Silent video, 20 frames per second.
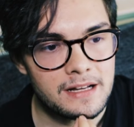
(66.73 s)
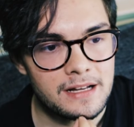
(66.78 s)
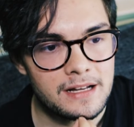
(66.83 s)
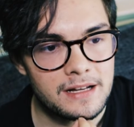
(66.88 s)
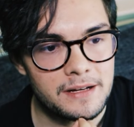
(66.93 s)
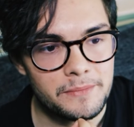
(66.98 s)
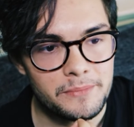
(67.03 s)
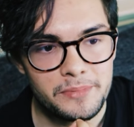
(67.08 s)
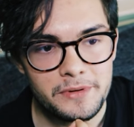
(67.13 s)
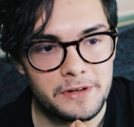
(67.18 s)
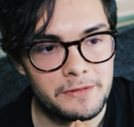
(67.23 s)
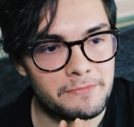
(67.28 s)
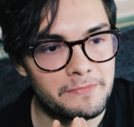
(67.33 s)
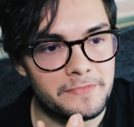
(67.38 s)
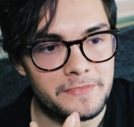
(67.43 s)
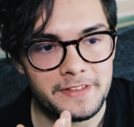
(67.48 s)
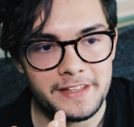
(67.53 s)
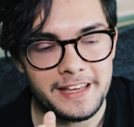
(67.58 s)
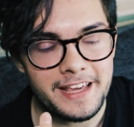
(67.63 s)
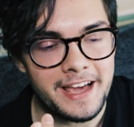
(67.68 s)

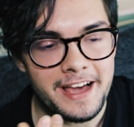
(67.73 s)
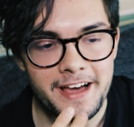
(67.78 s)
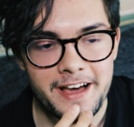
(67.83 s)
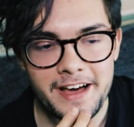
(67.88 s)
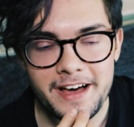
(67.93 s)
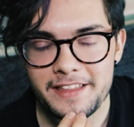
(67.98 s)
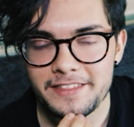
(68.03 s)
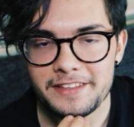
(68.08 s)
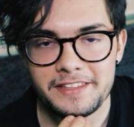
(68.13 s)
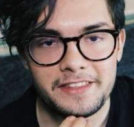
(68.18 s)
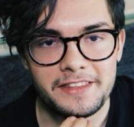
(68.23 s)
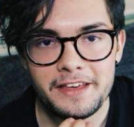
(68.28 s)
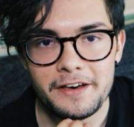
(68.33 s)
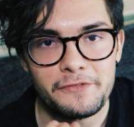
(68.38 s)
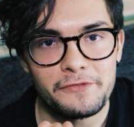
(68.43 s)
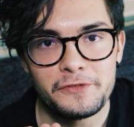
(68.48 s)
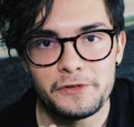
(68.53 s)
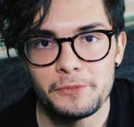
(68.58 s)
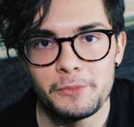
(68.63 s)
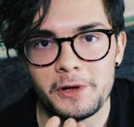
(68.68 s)
but yeah, and then a
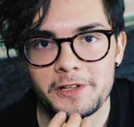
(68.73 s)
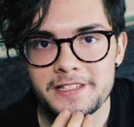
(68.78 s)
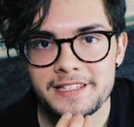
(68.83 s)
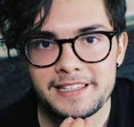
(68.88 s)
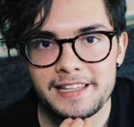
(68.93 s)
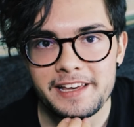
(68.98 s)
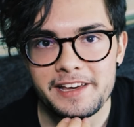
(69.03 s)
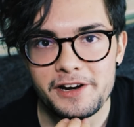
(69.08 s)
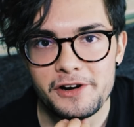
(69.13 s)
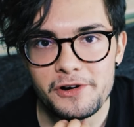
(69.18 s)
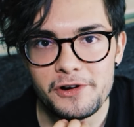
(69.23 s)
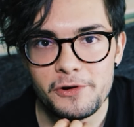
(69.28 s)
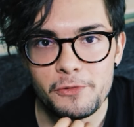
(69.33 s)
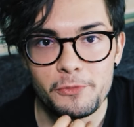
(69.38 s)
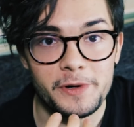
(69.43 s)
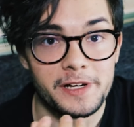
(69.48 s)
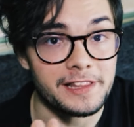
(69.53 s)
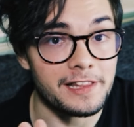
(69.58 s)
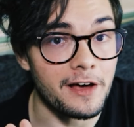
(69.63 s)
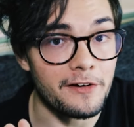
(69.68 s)
few months later
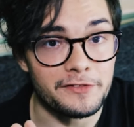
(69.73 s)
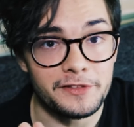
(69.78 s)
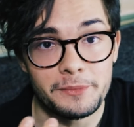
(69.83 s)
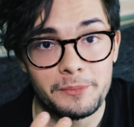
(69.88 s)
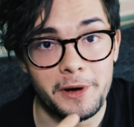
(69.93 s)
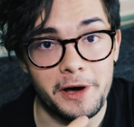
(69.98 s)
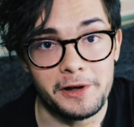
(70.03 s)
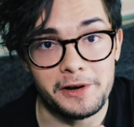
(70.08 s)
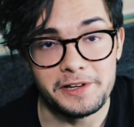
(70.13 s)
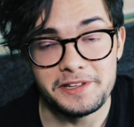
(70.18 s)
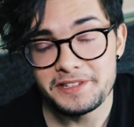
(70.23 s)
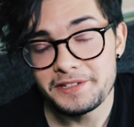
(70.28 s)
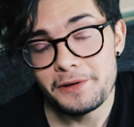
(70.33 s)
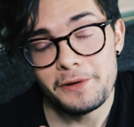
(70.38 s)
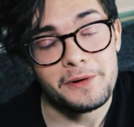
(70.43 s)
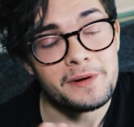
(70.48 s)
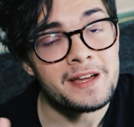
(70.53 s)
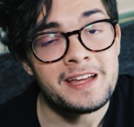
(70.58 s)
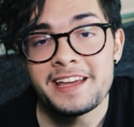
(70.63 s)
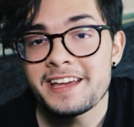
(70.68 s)
we laughed about it,
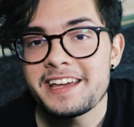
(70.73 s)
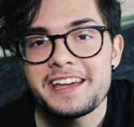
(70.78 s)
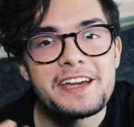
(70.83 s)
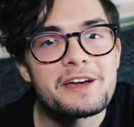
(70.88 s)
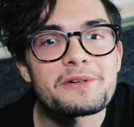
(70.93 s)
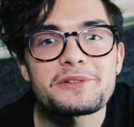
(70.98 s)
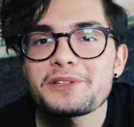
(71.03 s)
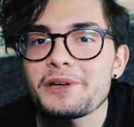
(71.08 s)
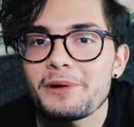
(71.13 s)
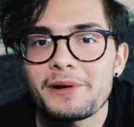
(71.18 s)
so it was